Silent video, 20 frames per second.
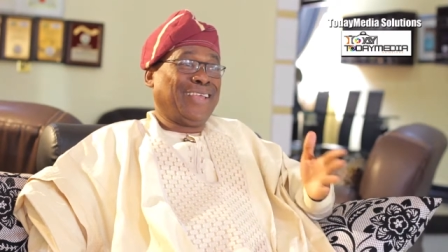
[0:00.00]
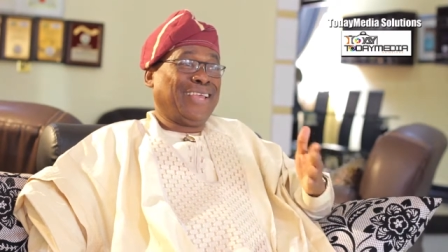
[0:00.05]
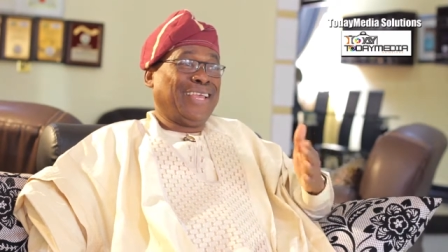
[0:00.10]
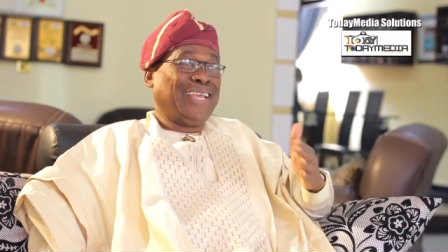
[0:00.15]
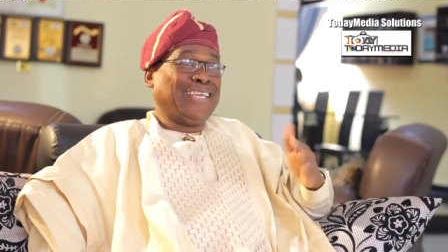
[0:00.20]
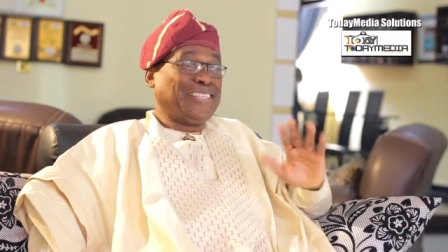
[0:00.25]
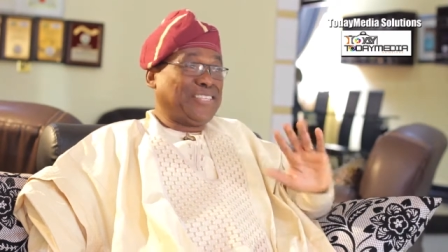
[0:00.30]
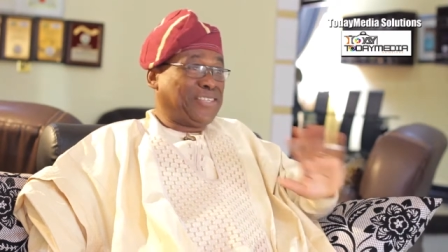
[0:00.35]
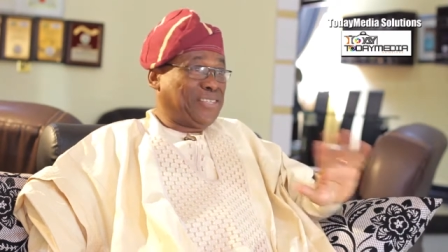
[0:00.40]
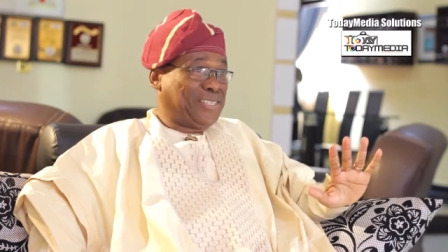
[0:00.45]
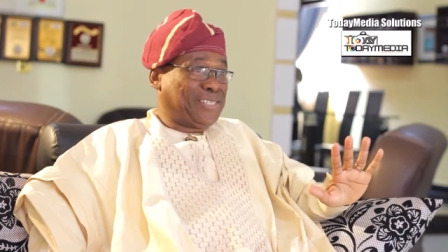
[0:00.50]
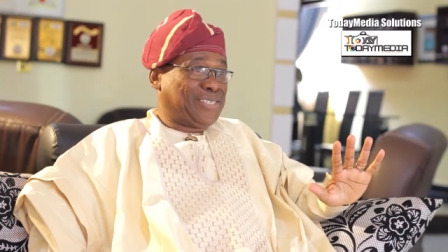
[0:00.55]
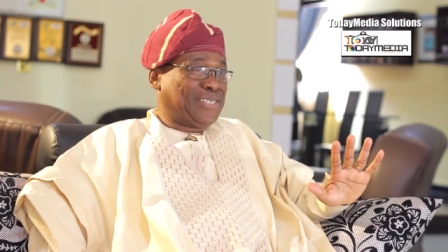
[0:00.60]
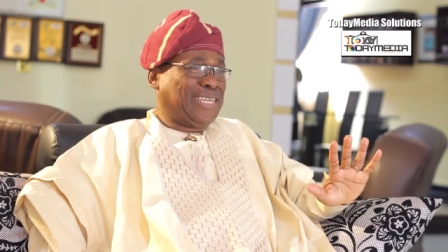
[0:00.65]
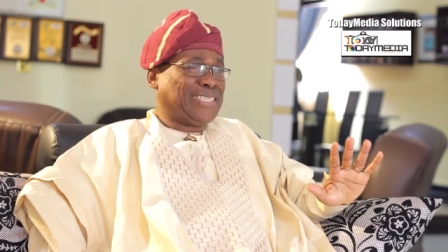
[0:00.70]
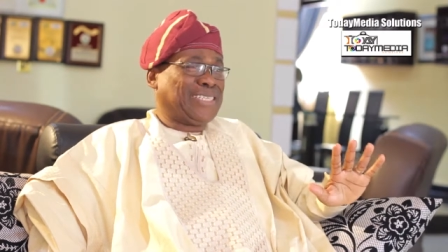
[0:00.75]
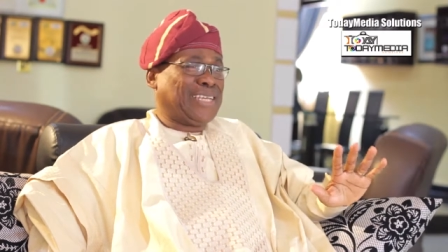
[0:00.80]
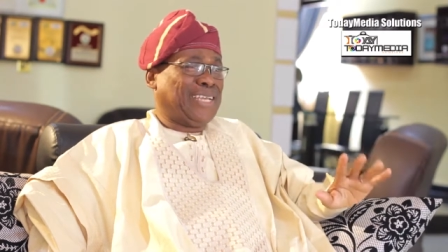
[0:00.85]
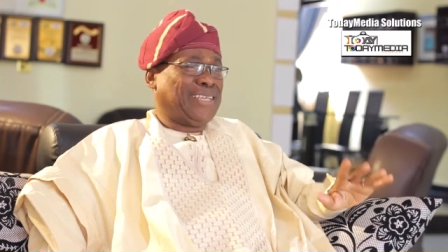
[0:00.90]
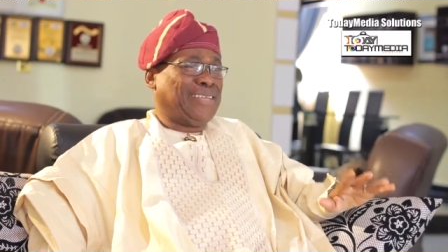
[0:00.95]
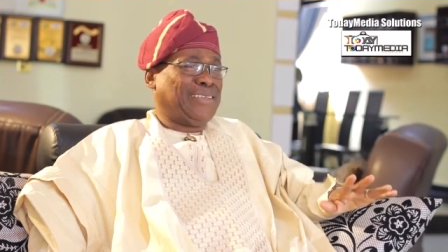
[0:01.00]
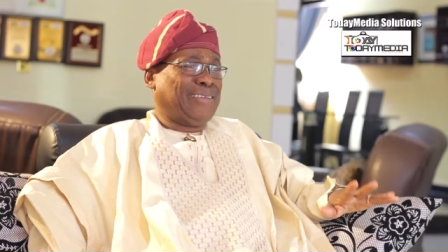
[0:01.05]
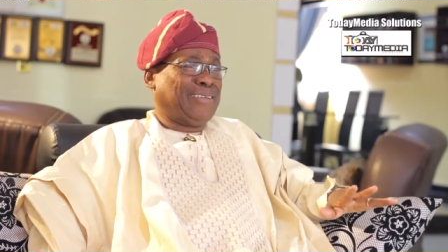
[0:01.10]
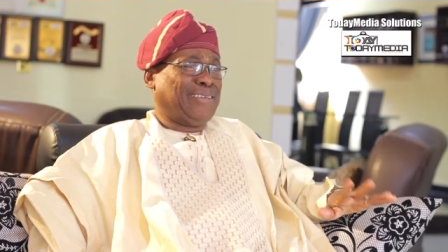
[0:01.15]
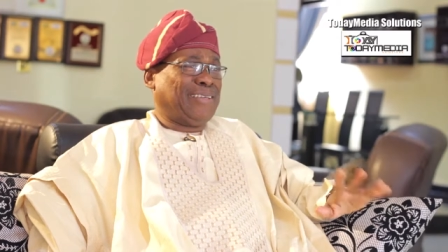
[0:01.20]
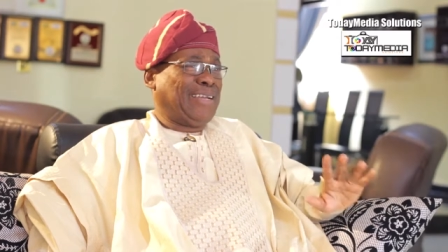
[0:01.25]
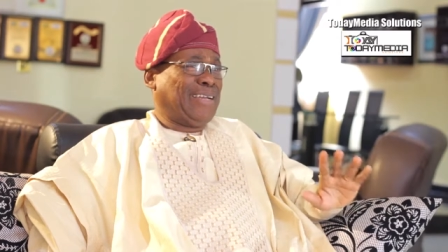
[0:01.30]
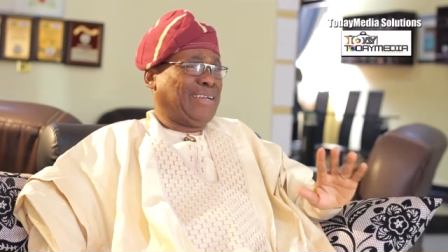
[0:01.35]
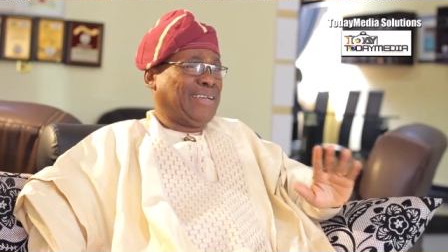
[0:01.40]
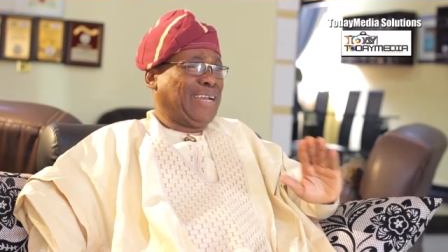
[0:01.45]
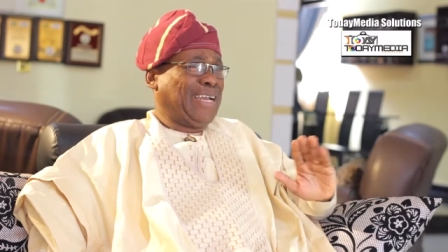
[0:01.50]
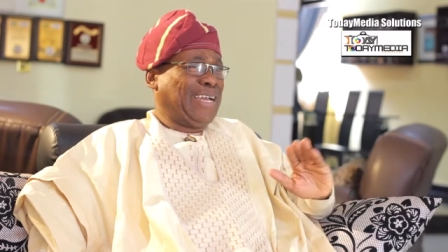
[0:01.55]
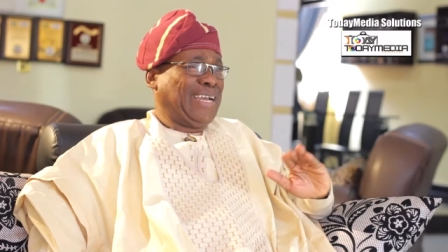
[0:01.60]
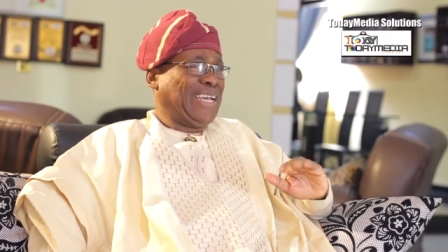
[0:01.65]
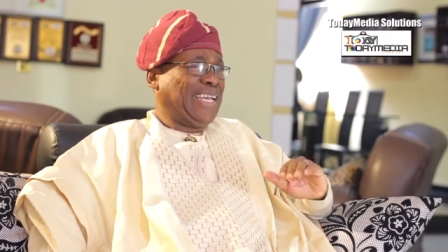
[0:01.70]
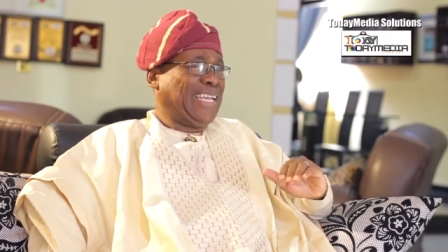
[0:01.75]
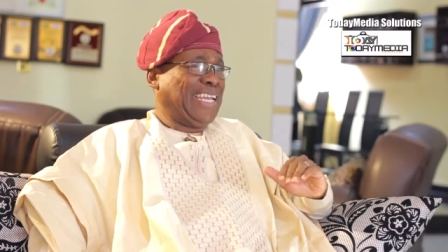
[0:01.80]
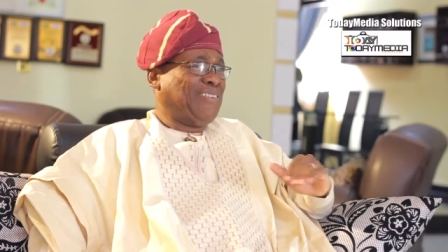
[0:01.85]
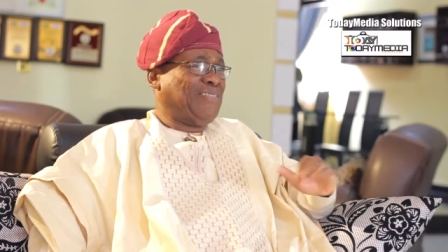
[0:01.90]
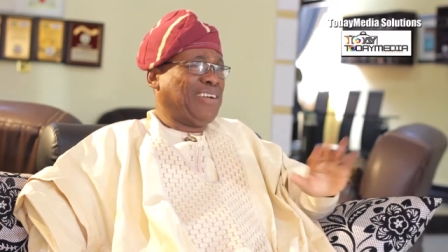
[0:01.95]
a treat that I,
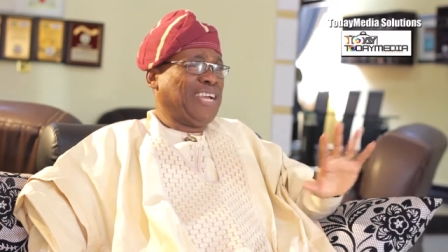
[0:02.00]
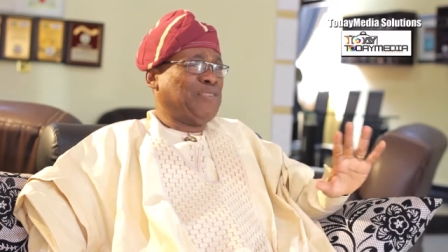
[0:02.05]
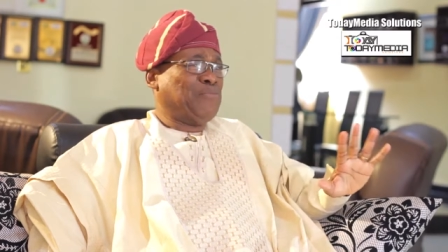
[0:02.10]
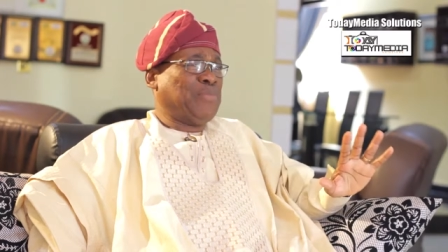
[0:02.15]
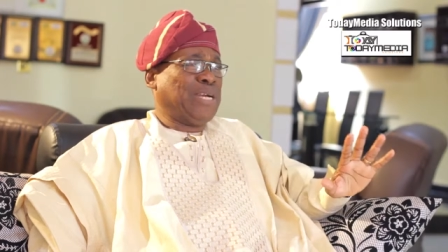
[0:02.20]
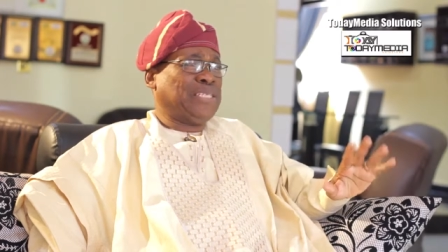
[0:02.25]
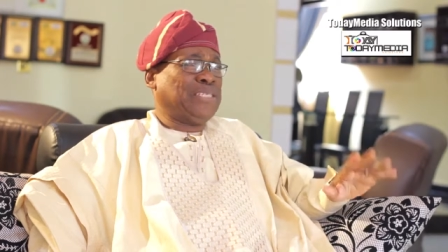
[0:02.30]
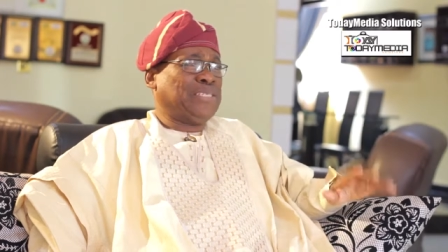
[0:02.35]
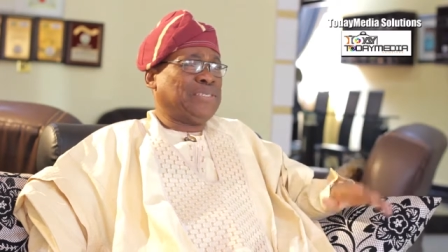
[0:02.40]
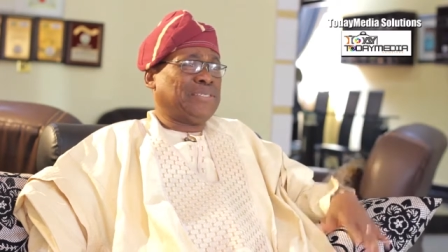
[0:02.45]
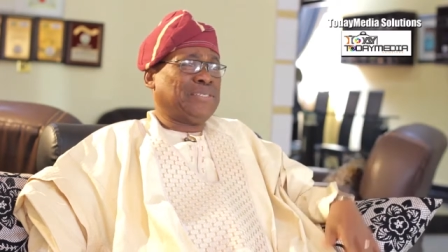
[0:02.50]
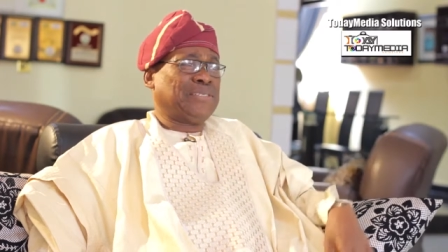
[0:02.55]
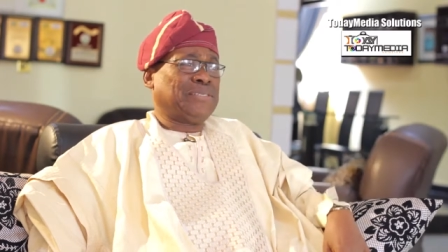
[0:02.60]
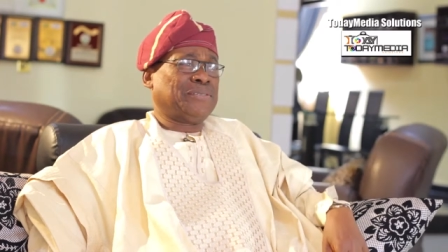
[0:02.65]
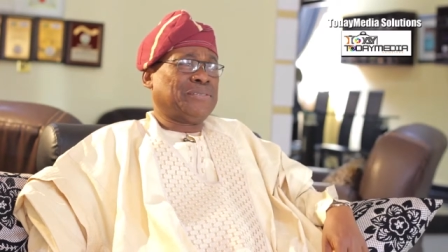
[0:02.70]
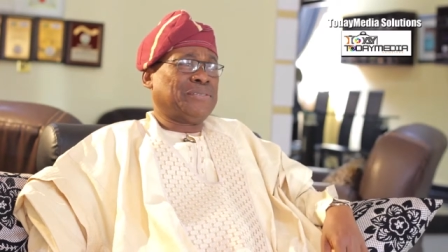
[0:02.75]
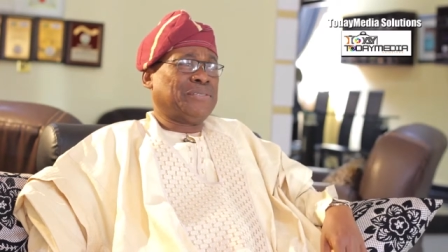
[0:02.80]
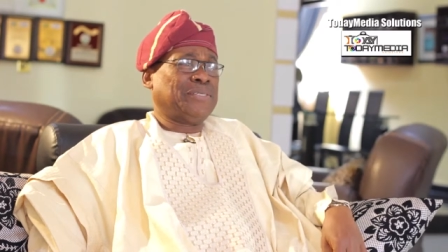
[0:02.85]
I never imagined.